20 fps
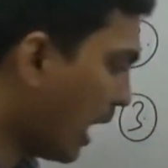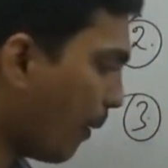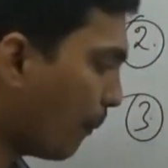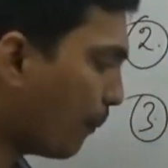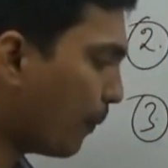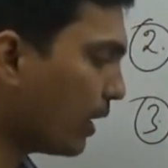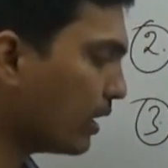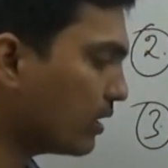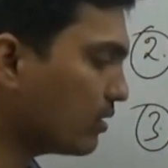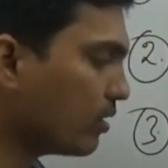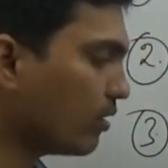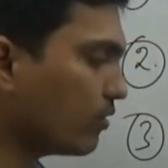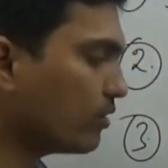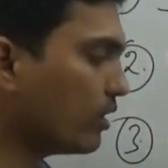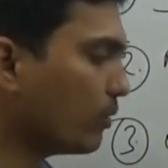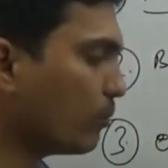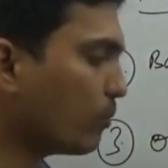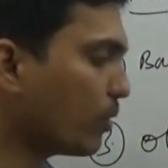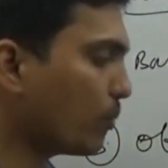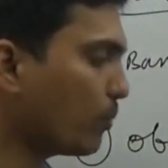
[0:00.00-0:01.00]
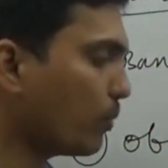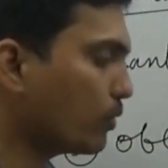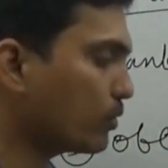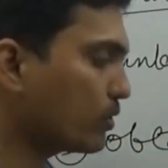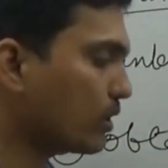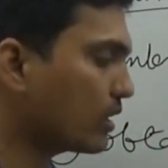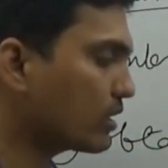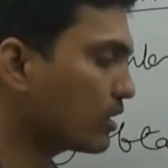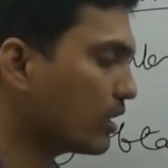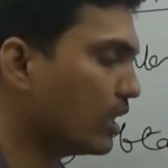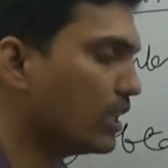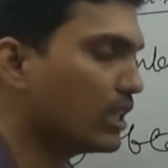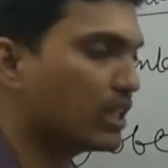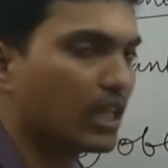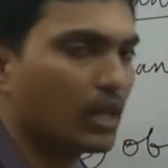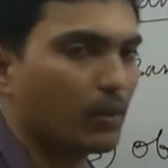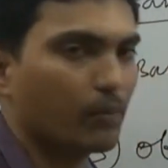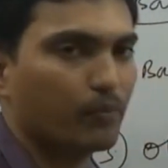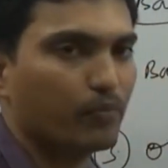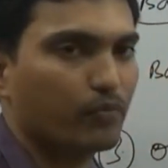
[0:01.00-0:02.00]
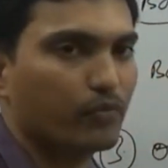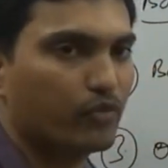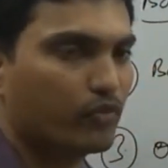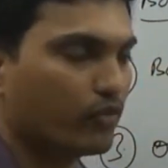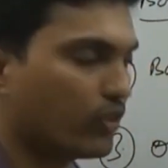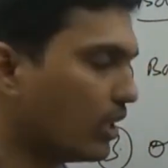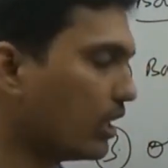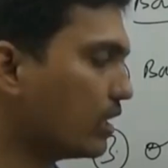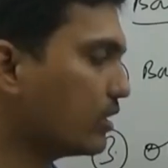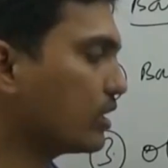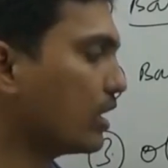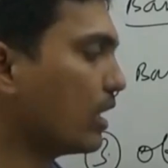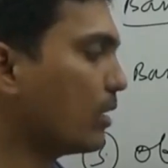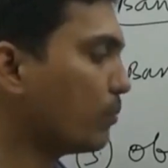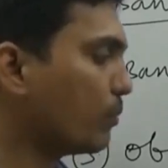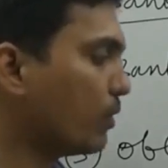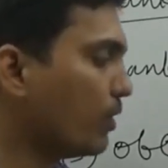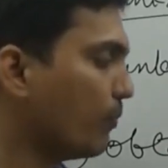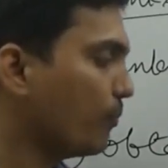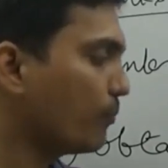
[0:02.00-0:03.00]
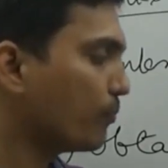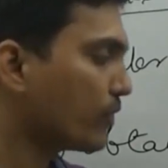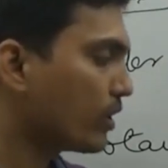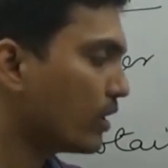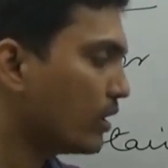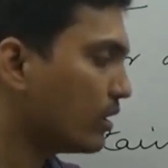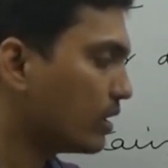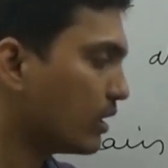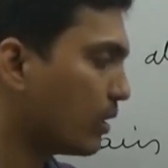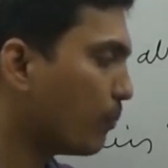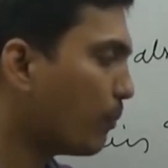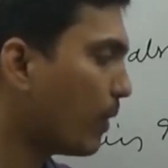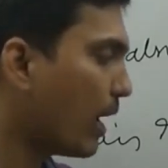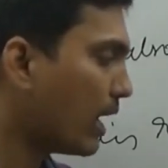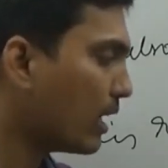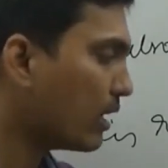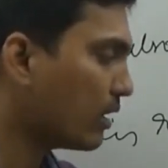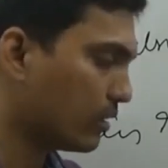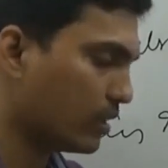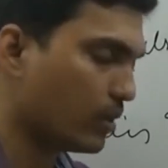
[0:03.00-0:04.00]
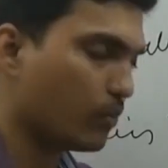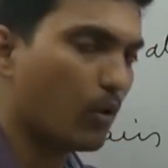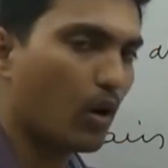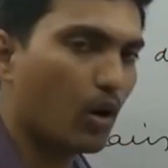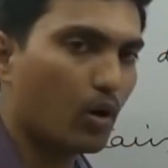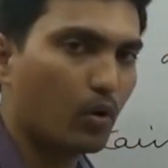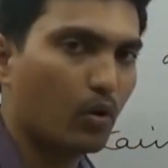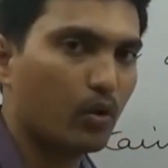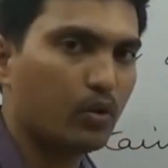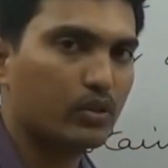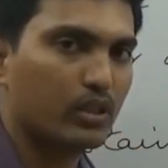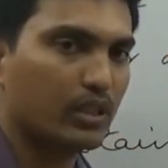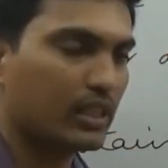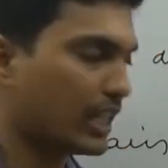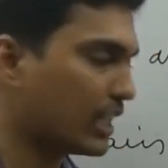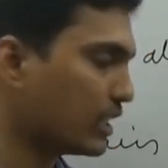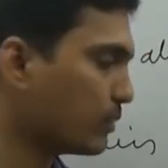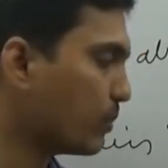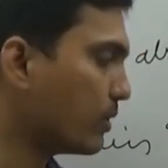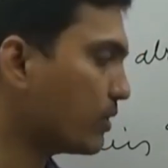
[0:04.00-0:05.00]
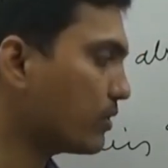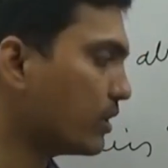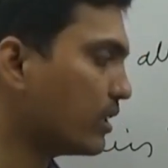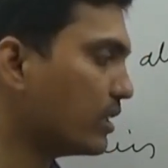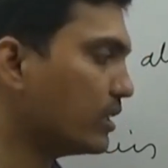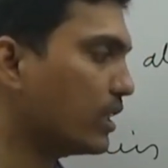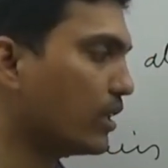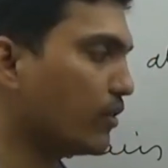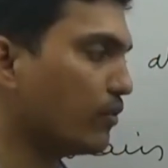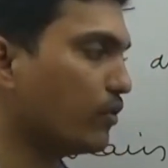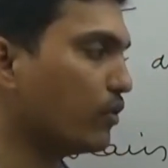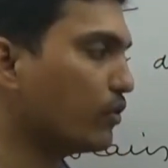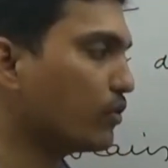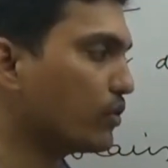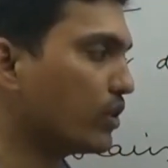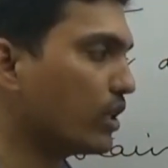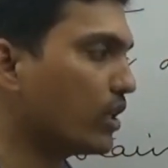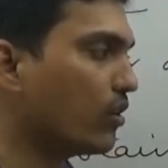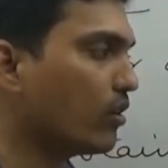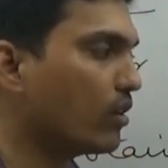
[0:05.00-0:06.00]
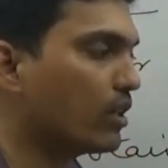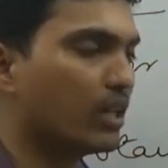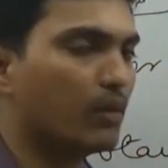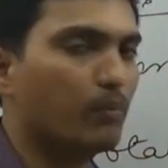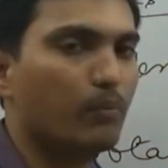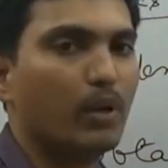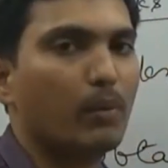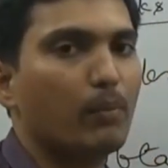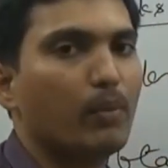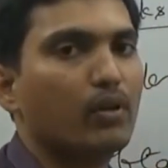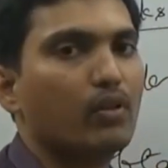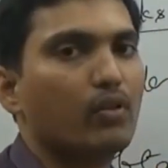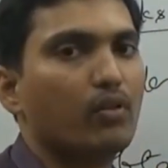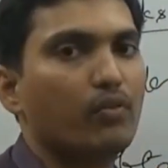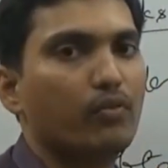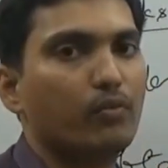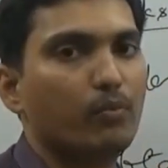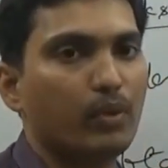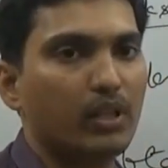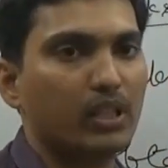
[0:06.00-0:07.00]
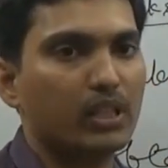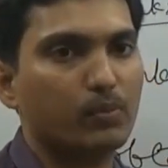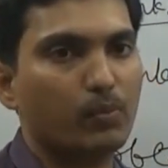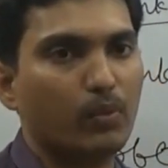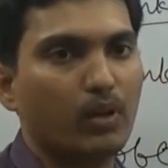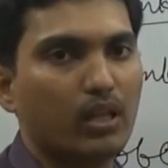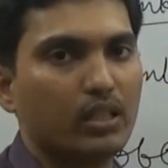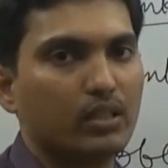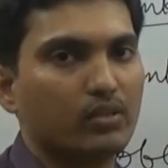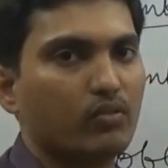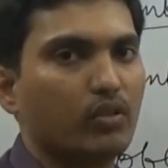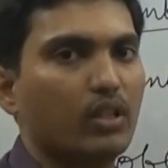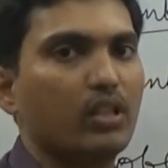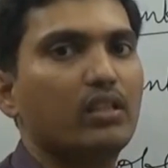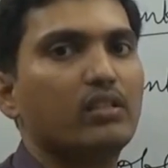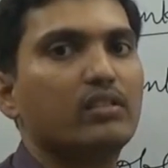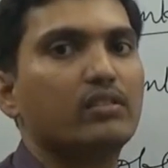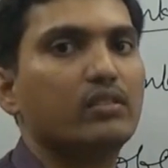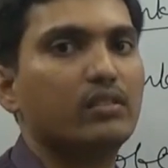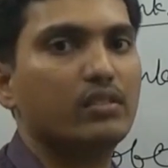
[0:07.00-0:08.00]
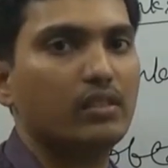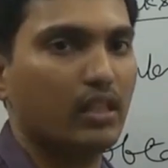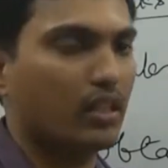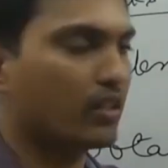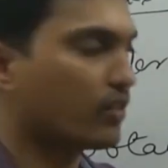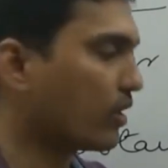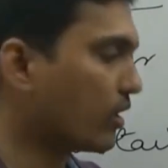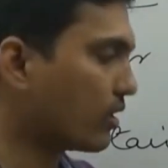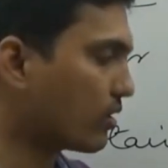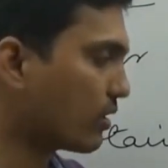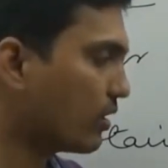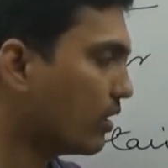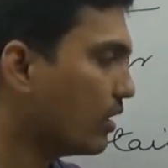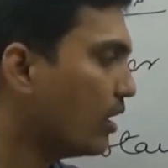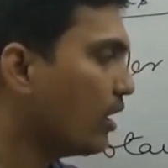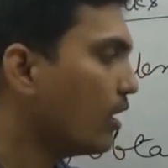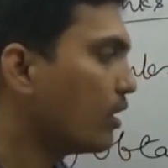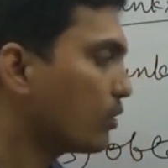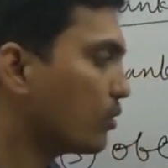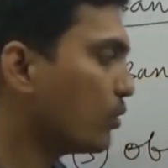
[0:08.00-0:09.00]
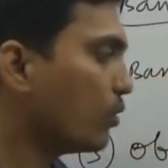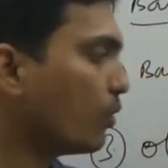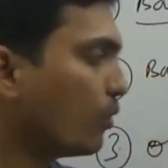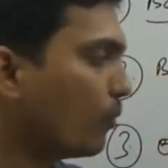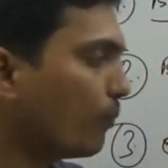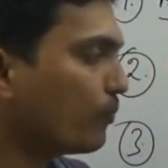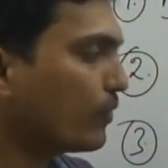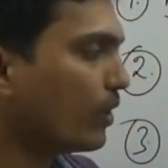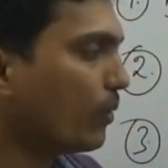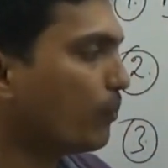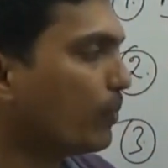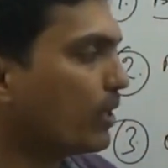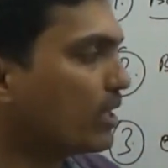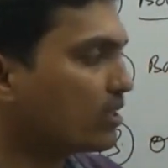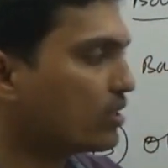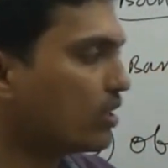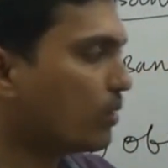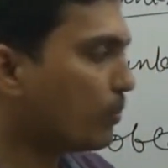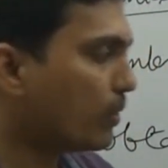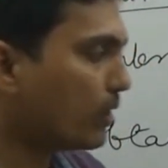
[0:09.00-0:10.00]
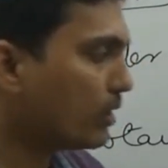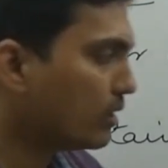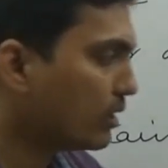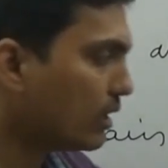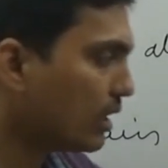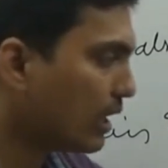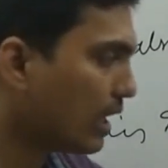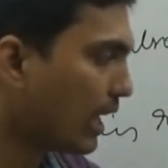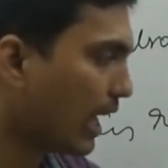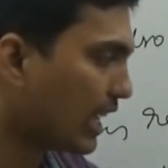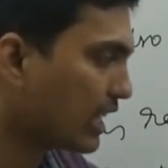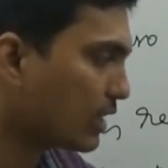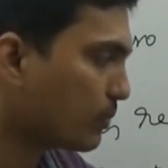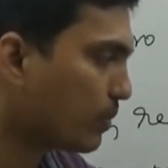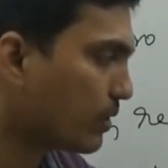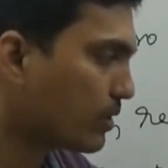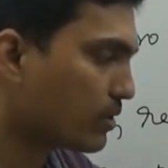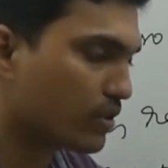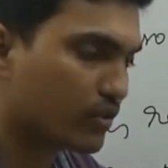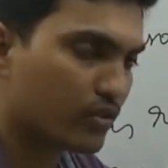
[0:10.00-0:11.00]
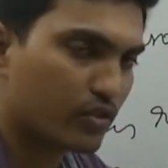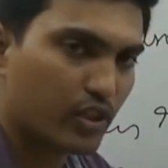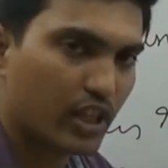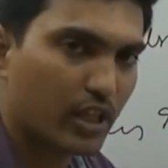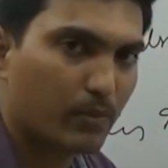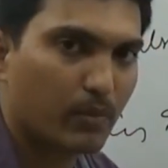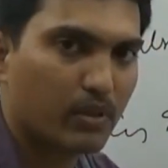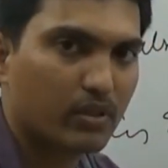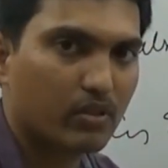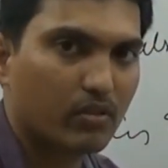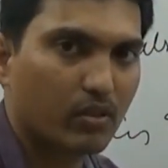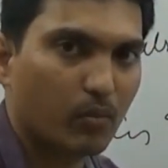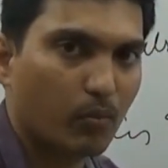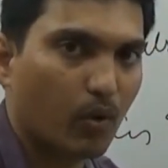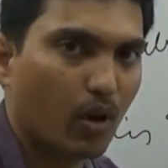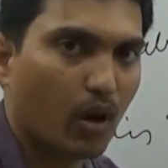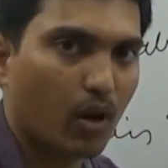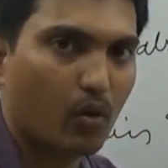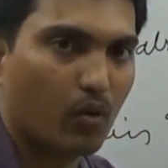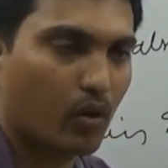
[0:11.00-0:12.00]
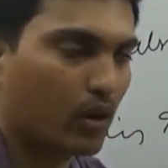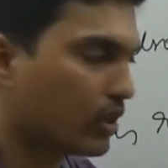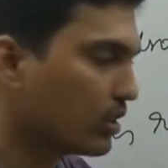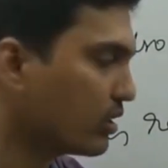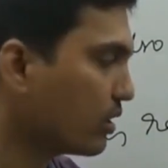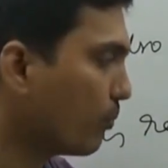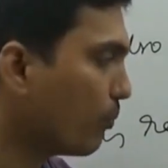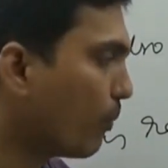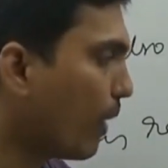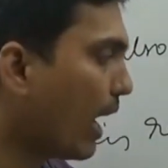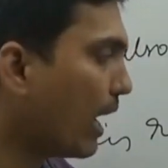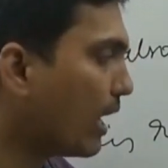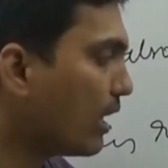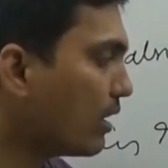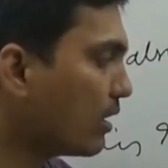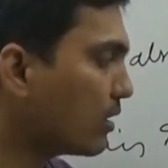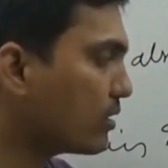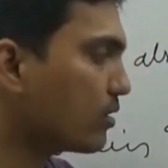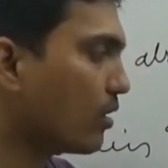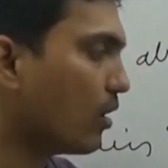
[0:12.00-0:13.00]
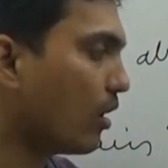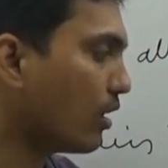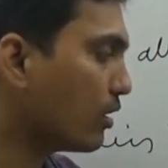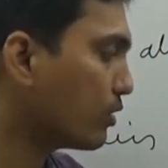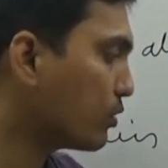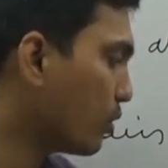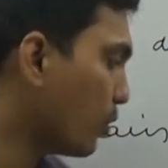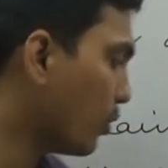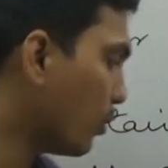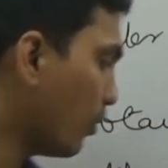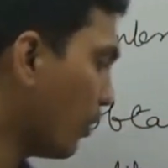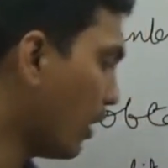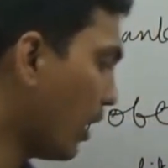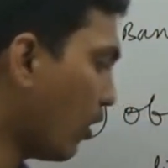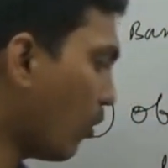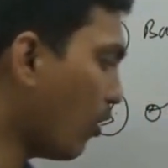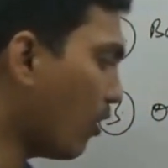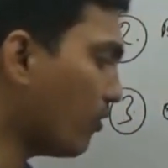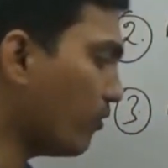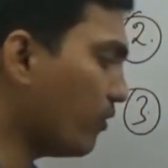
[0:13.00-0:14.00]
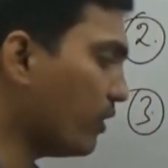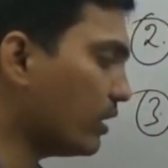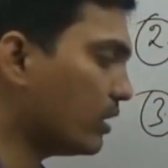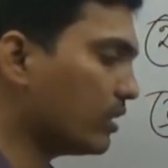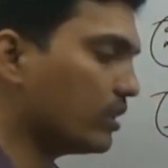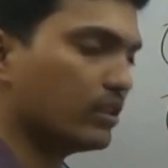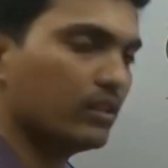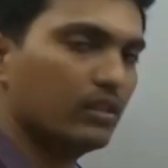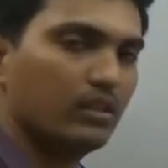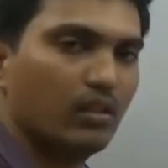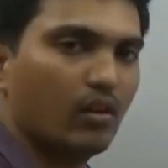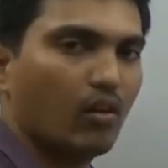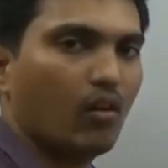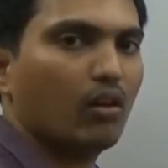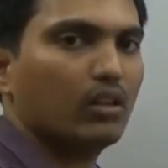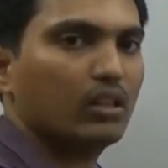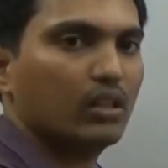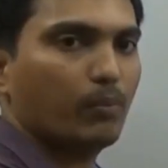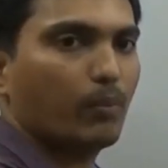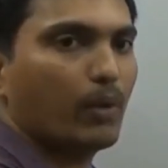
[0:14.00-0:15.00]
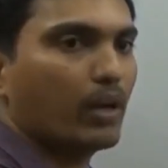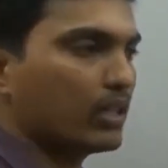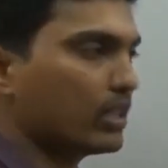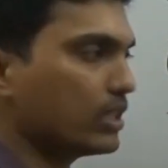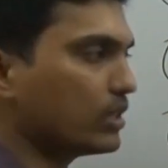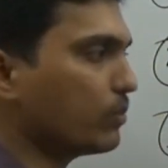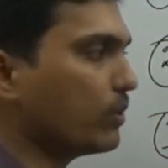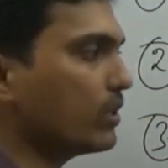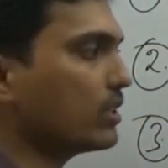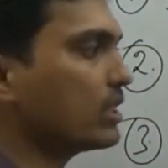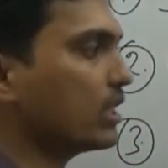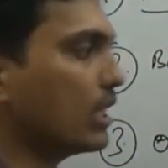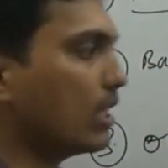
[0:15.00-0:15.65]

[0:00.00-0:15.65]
appraisal of the proposals in time. For example, the borrowers are expressing their views regarding payment of principal as well as interest. So based upon the expression statements of the borrowers, bankers also along with all the participants